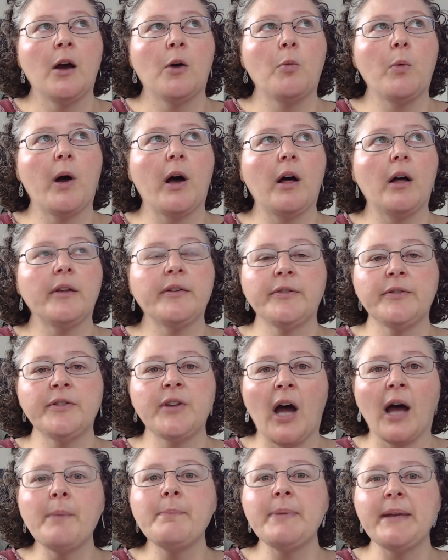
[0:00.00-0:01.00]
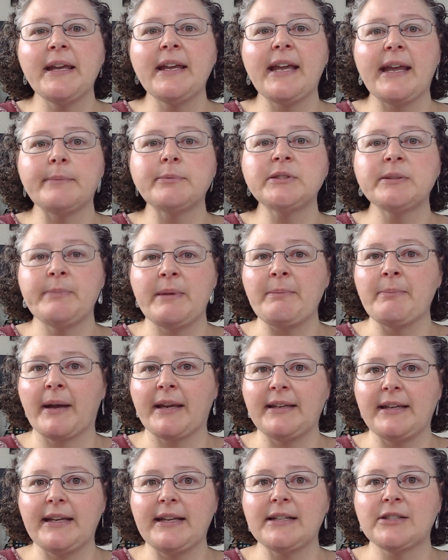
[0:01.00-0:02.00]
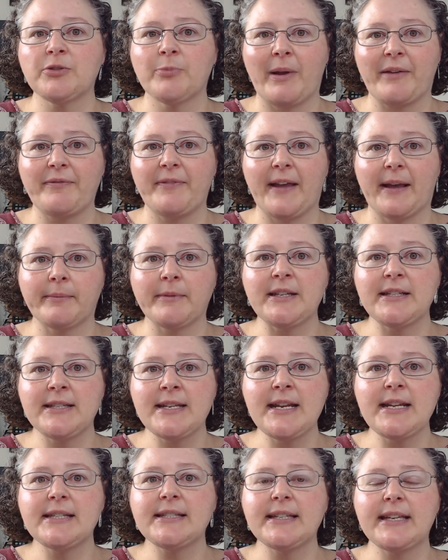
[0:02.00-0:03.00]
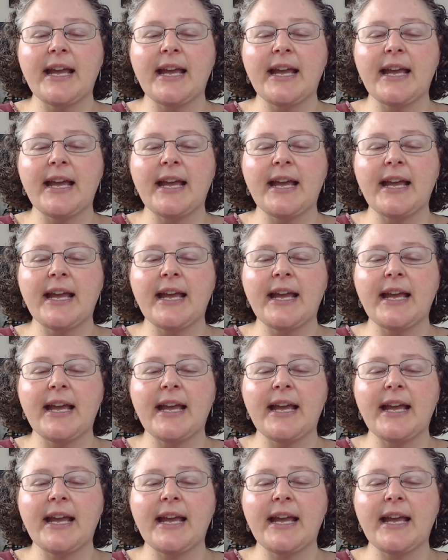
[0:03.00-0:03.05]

Well, not being able to meet my needs or my family's needs,